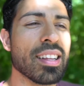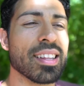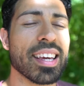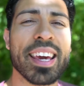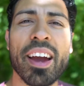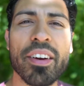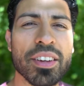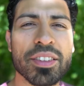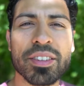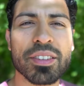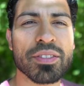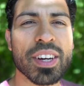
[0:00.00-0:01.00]
the
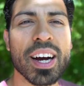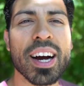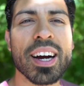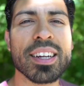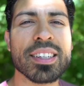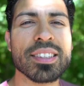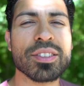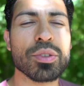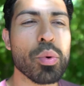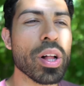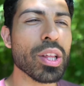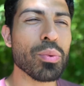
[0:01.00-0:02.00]
character of God
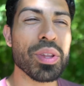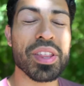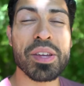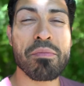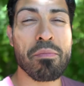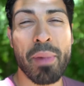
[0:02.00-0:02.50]
dwelling within